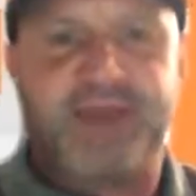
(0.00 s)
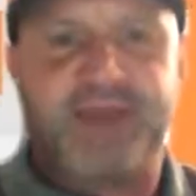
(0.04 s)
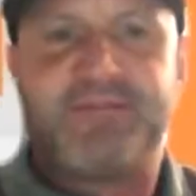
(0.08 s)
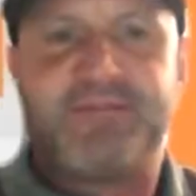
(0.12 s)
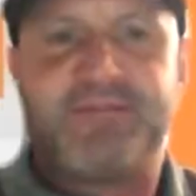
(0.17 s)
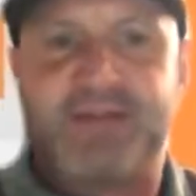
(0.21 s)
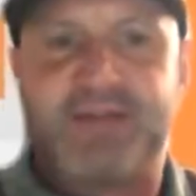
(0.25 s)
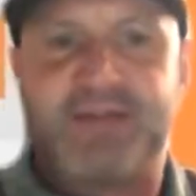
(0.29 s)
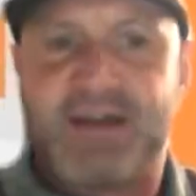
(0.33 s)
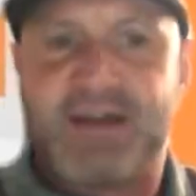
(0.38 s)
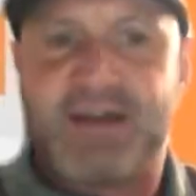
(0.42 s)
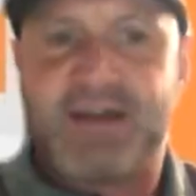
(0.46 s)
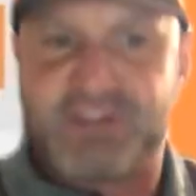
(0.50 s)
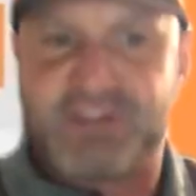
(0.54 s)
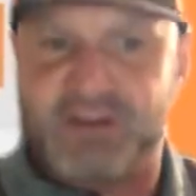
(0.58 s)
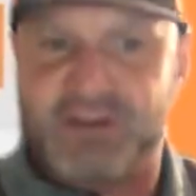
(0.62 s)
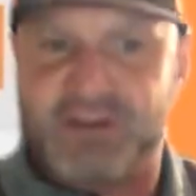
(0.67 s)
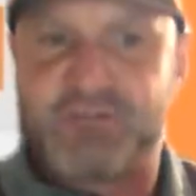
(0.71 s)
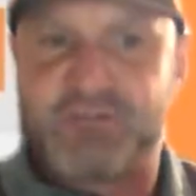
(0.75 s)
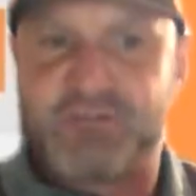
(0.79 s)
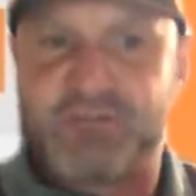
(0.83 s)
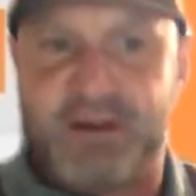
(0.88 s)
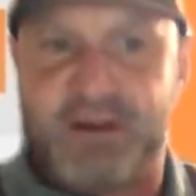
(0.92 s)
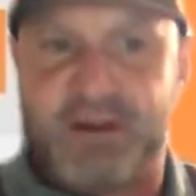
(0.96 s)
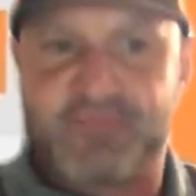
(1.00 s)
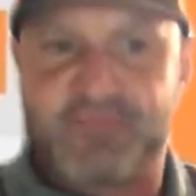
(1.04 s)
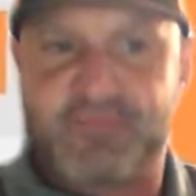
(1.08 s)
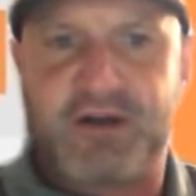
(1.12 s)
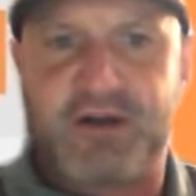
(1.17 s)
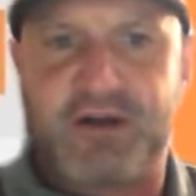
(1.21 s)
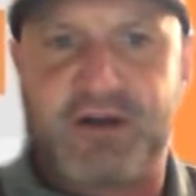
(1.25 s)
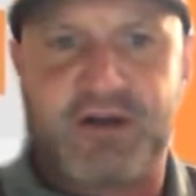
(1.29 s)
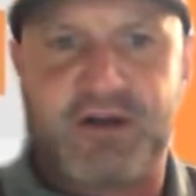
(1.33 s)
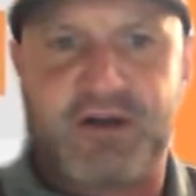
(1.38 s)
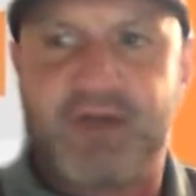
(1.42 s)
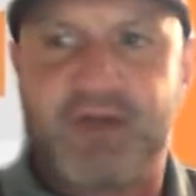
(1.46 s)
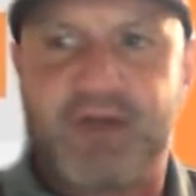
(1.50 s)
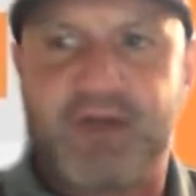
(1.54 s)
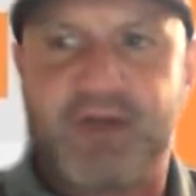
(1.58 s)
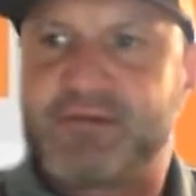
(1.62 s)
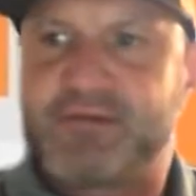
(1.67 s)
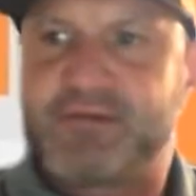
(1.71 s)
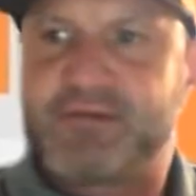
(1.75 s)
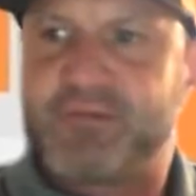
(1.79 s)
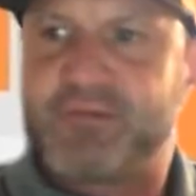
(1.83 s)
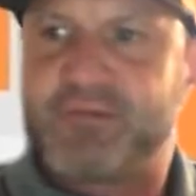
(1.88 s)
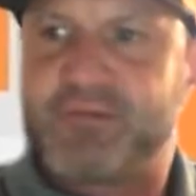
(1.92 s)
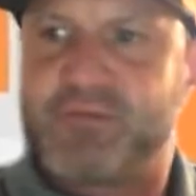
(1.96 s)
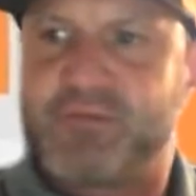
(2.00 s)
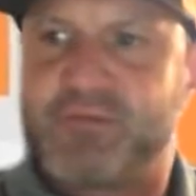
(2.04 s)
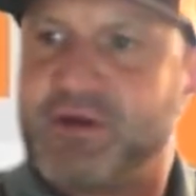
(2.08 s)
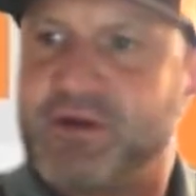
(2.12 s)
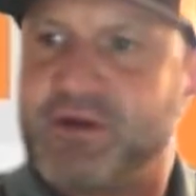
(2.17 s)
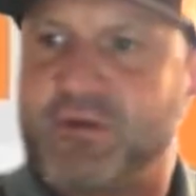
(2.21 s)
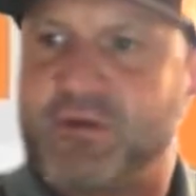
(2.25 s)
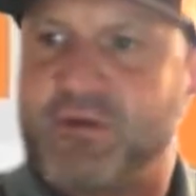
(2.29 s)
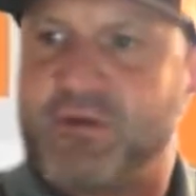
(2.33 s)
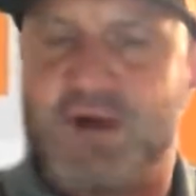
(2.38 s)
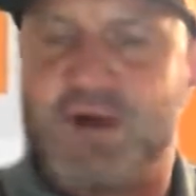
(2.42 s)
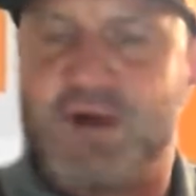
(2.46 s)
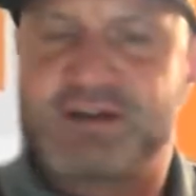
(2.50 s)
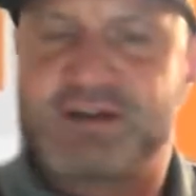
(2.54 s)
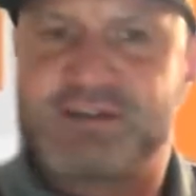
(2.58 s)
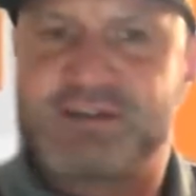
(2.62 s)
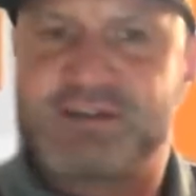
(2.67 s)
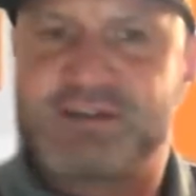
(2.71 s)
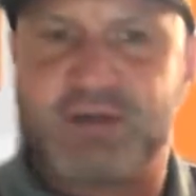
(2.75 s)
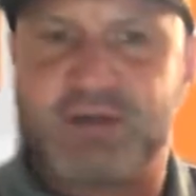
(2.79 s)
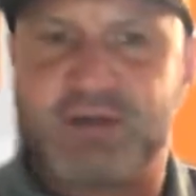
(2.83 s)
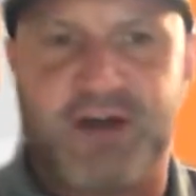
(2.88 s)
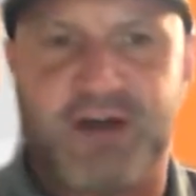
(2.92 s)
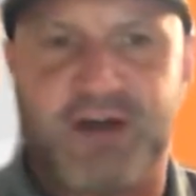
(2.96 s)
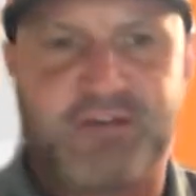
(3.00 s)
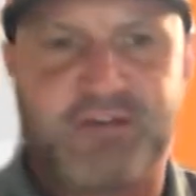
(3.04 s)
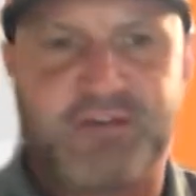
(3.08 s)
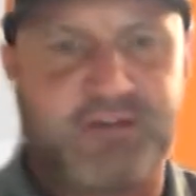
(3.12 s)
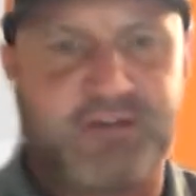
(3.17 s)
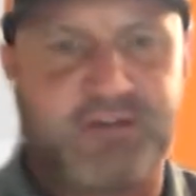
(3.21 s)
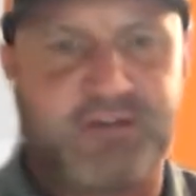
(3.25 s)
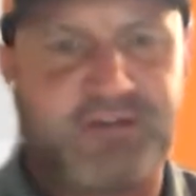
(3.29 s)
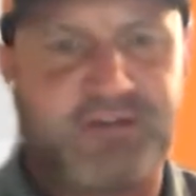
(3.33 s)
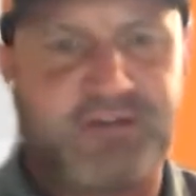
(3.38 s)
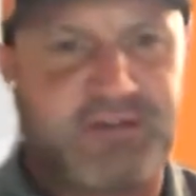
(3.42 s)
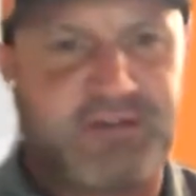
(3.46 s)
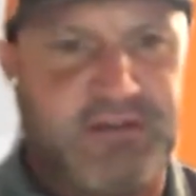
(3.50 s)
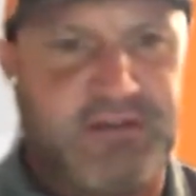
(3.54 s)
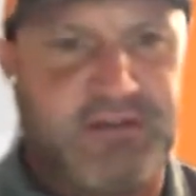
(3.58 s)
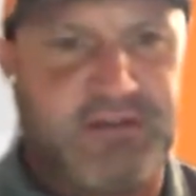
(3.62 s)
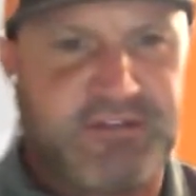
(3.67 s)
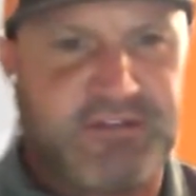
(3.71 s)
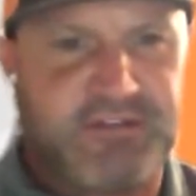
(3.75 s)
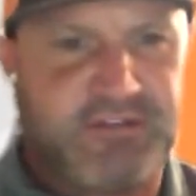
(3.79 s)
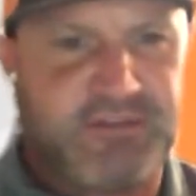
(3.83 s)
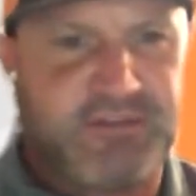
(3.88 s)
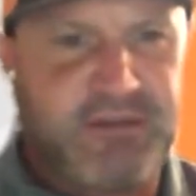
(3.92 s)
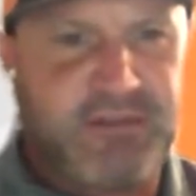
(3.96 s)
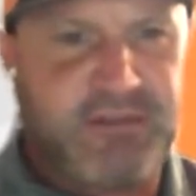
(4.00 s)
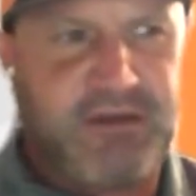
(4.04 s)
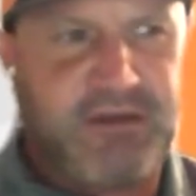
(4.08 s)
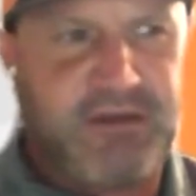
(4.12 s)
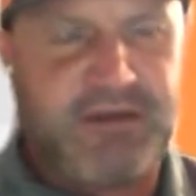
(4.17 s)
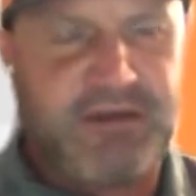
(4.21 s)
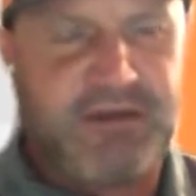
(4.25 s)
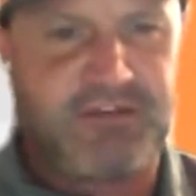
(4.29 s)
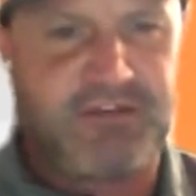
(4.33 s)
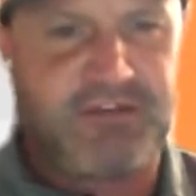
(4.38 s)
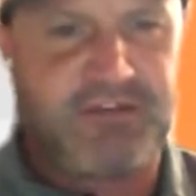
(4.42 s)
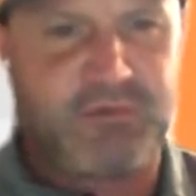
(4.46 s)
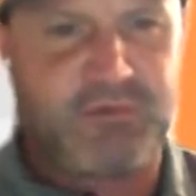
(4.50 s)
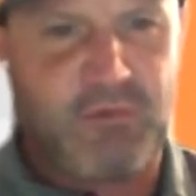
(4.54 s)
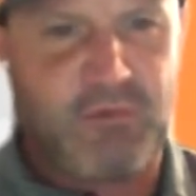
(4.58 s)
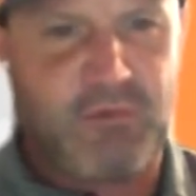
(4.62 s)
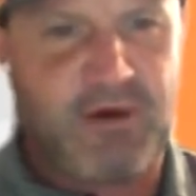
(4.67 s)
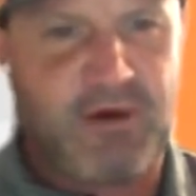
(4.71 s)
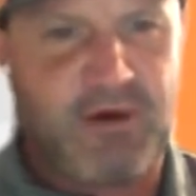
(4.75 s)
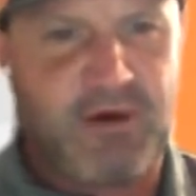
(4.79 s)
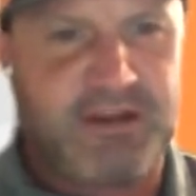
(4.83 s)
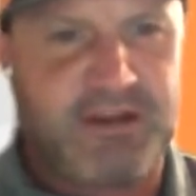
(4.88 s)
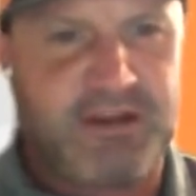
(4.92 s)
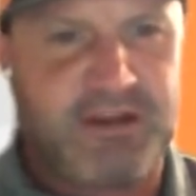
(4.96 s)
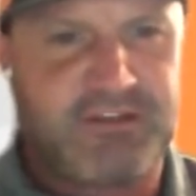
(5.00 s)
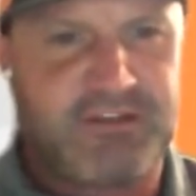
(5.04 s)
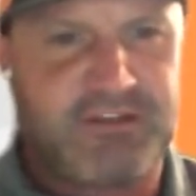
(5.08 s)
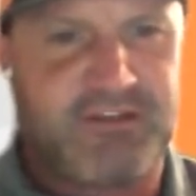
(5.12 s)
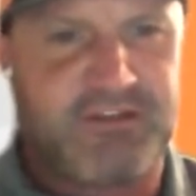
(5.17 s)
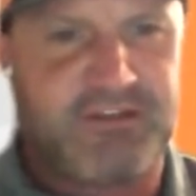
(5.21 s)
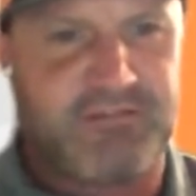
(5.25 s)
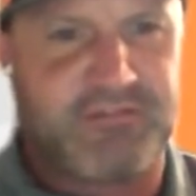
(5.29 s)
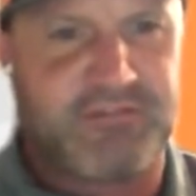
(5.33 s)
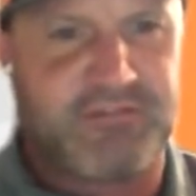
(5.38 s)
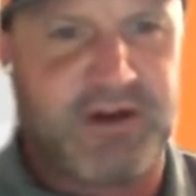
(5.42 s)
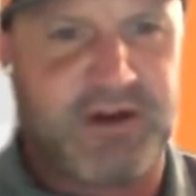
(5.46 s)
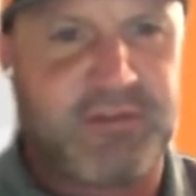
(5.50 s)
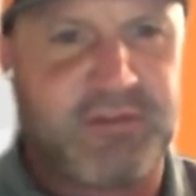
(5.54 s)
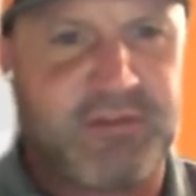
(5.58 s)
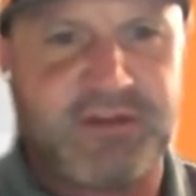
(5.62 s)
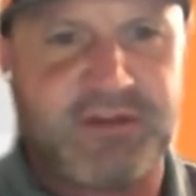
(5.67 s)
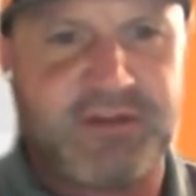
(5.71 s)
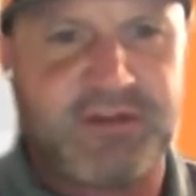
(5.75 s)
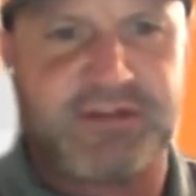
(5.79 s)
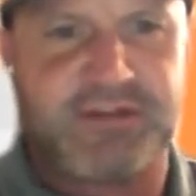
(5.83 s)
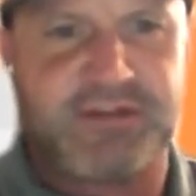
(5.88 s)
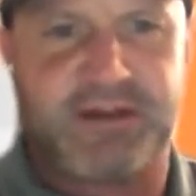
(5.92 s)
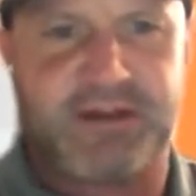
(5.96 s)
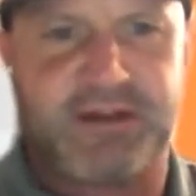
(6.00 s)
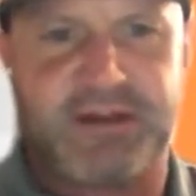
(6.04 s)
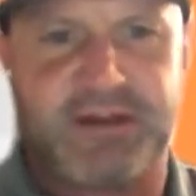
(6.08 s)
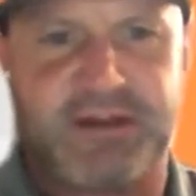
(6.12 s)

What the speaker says: and that's huge, being able to talk golf. And I told them to, watch some golf tournaments on TV, so maybe you hear some wordage and verbiage and get